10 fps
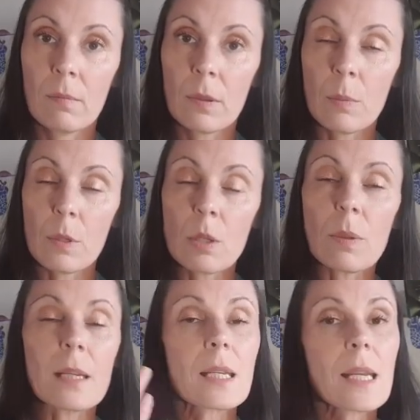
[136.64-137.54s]
the person
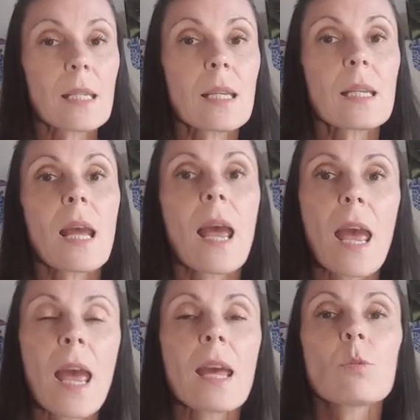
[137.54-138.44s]
being tested
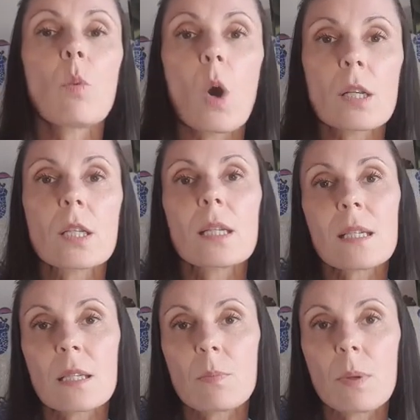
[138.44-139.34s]
and what
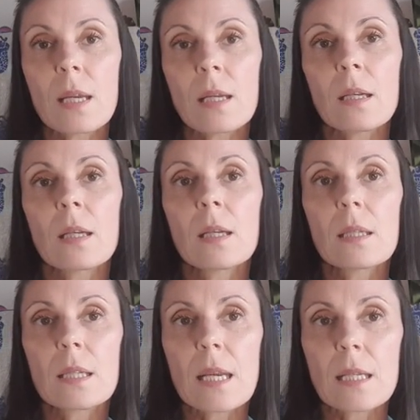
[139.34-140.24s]
is being
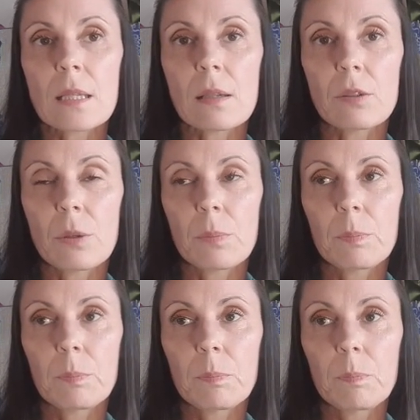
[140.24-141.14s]
tested.
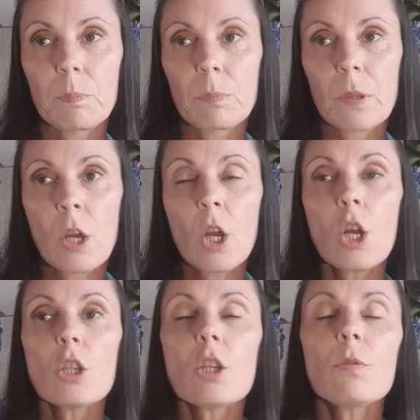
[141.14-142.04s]

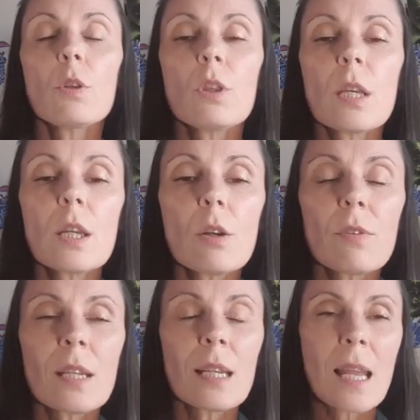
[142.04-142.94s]
So if you think
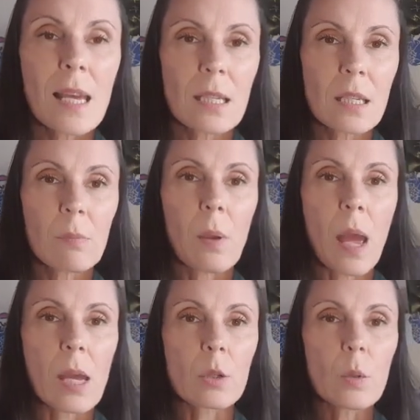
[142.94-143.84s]
of an elastic
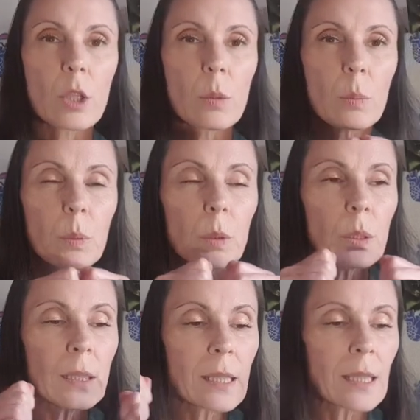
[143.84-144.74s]
band, when you pull
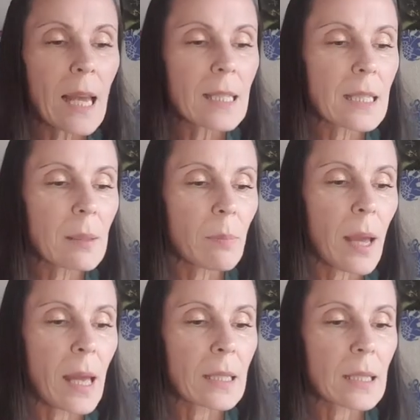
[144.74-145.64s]
an elastic
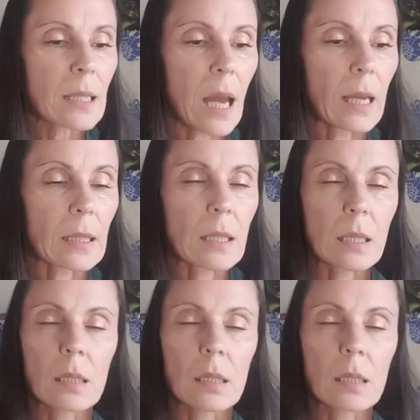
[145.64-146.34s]
band tight